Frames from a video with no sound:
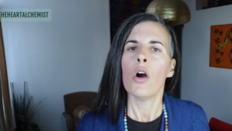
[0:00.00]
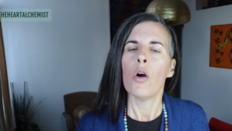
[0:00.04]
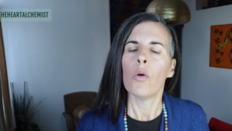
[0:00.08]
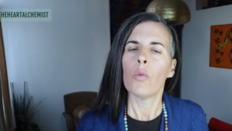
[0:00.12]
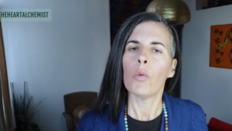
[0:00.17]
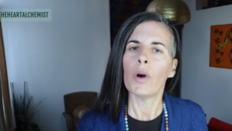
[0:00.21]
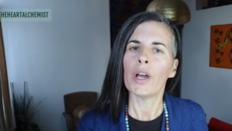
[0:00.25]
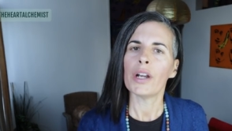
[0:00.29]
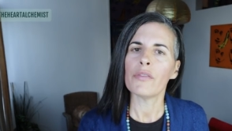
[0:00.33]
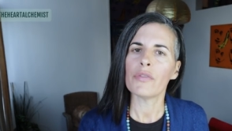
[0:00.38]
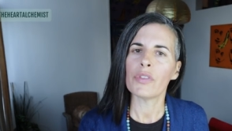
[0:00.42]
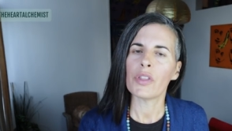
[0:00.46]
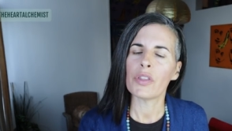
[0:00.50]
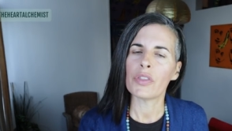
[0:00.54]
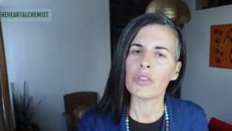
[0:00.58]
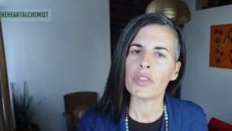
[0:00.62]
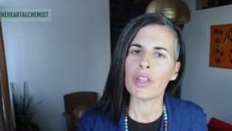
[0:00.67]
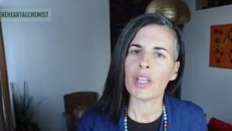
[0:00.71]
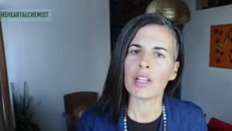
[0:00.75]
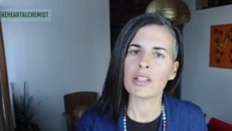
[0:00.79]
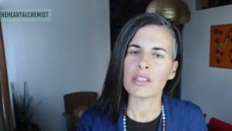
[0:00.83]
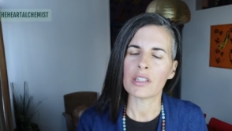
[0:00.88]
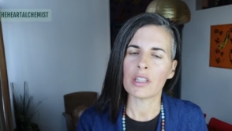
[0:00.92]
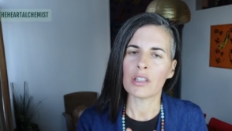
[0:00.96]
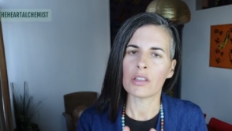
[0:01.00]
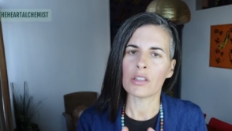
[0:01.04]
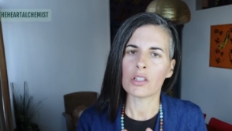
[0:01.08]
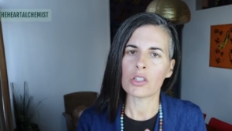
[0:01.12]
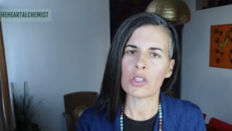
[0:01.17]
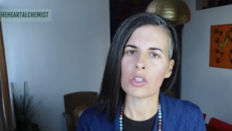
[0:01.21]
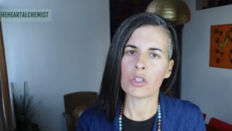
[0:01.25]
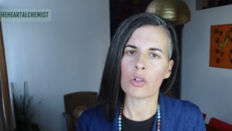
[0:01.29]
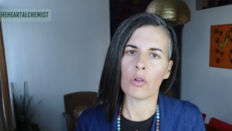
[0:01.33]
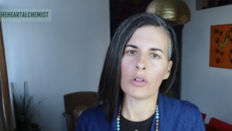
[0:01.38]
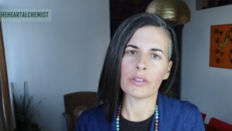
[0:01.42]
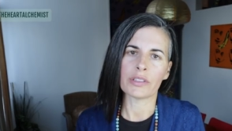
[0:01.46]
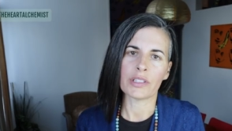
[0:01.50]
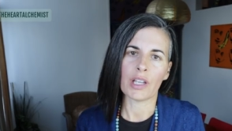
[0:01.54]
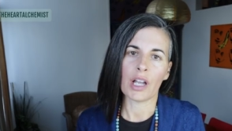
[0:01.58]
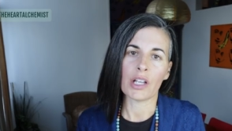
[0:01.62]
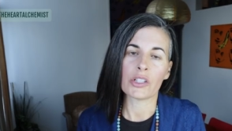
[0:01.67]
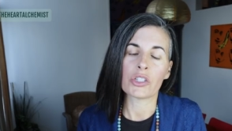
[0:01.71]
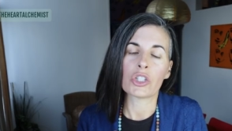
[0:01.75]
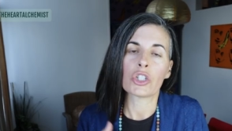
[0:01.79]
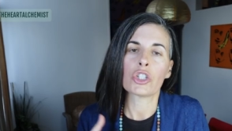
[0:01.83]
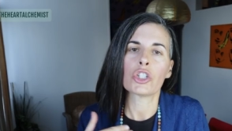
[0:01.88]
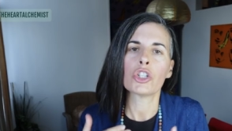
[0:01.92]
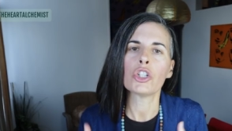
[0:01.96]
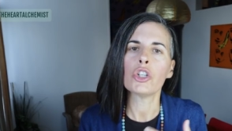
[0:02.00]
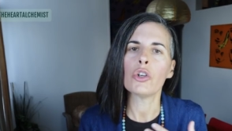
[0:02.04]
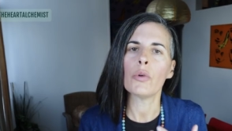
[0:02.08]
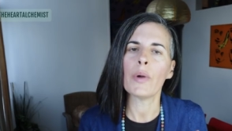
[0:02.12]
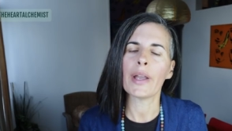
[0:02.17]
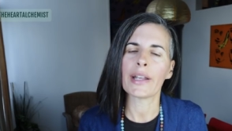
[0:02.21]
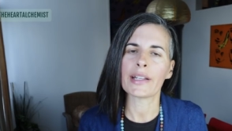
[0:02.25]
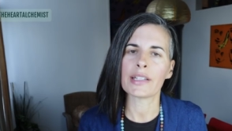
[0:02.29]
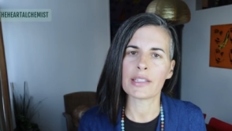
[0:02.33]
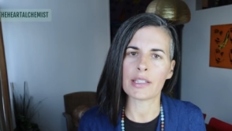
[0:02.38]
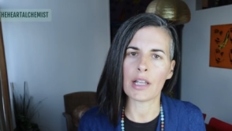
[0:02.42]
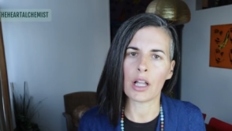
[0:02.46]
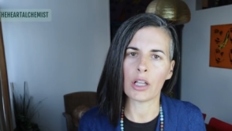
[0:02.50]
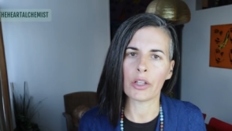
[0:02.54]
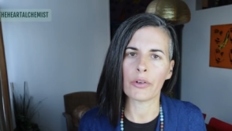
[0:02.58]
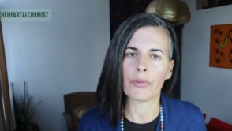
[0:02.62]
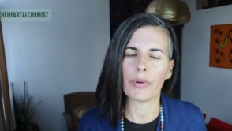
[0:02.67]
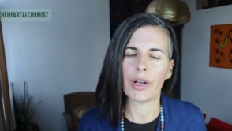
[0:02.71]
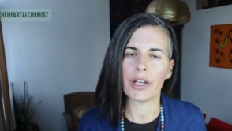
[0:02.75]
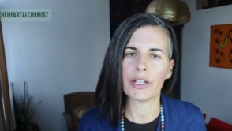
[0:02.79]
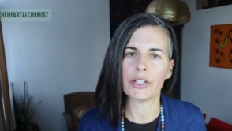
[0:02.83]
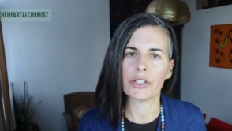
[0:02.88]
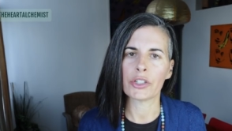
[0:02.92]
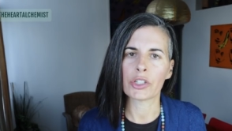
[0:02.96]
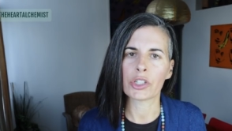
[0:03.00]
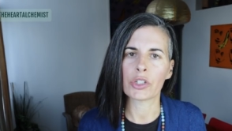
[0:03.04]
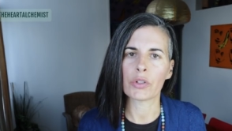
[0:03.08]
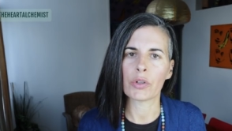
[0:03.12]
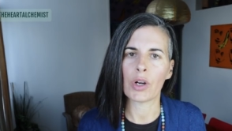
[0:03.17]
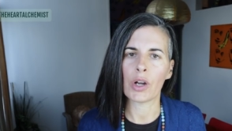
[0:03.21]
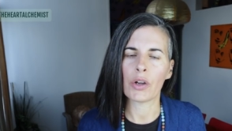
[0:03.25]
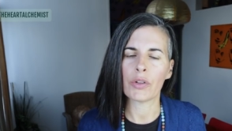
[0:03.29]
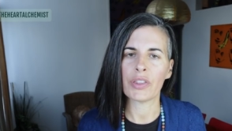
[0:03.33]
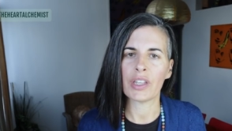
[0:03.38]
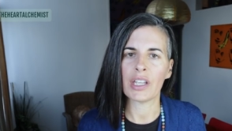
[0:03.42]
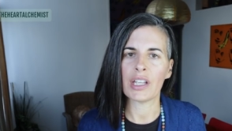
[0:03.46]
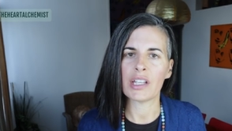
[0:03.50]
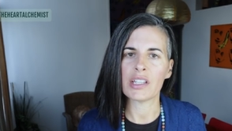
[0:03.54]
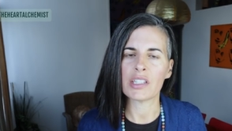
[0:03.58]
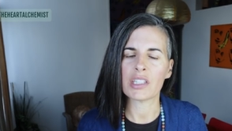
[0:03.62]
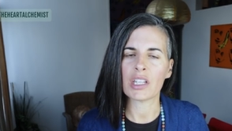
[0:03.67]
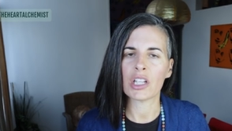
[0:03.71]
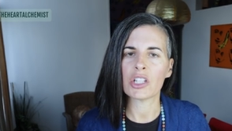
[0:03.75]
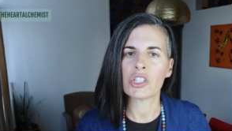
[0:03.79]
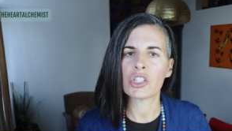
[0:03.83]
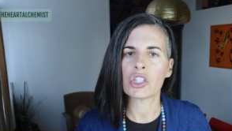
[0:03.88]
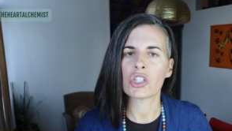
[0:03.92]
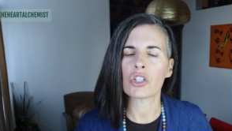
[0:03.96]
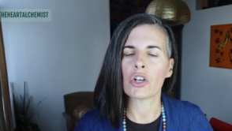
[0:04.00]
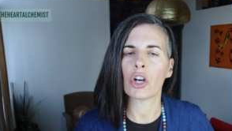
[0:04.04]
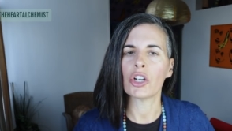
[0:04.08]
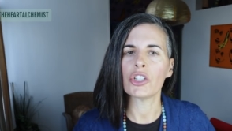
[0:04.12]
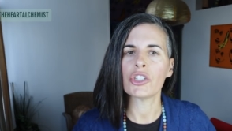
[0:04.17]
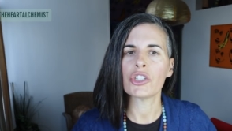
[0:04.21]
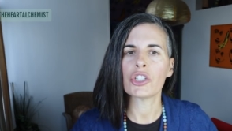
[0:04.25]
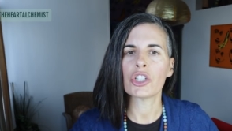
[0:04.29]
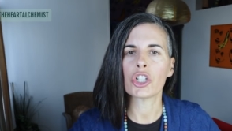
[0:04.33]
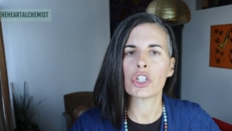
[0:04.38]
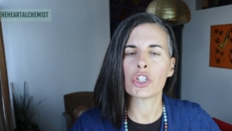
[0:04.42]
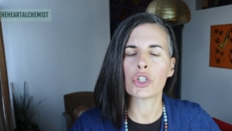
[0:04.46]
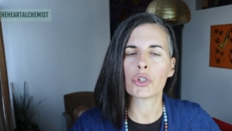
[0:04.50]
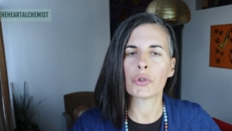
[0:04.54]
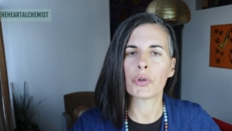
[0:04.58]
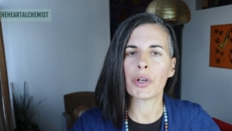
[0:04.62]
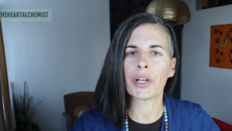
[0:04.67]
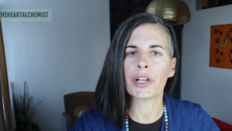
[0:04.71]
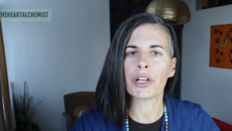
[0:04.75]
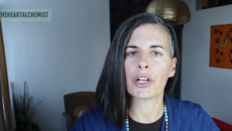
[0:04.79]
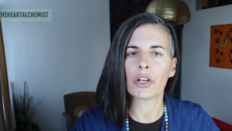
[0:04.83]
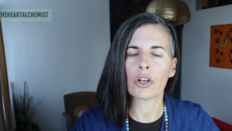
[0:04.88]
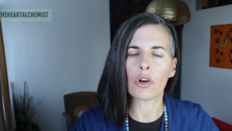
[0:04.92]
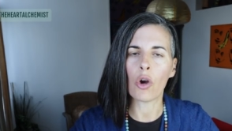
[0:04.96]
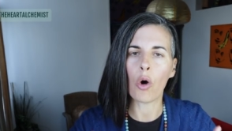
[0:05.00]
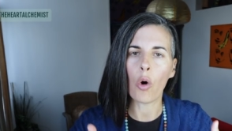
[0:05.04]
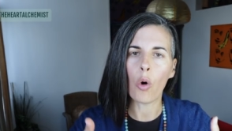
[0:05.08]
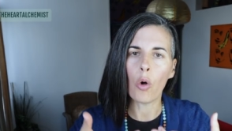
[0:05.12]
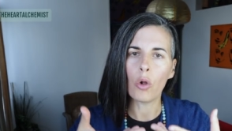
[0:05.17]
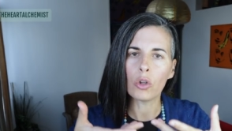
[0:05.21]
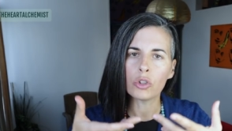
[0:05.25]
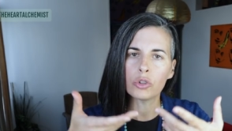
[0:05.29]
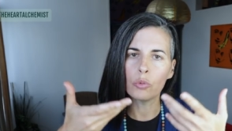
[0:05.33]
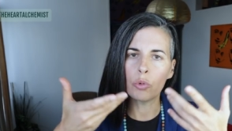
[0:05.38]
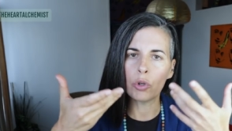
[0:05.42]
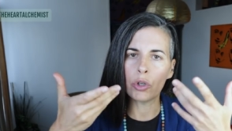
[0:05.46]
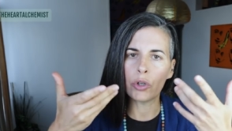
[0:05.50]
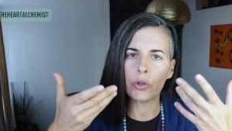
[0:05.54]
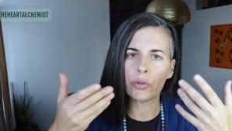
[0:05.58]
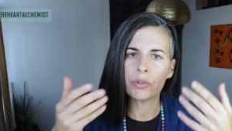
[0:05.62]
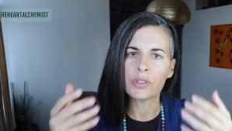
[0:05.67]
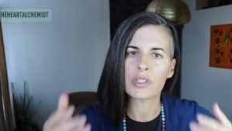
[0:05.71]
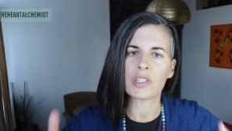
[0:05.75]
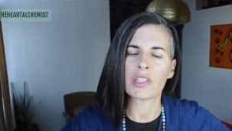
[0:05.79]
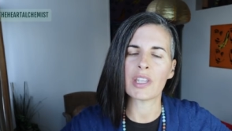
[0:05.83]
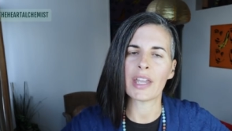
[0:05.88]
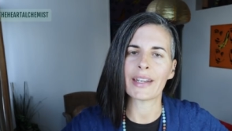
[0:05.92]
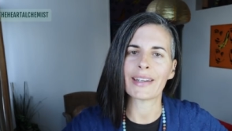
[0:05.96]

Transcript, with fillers: One of the things that the soul does to accelerate your growth is it starts to trigger old wounds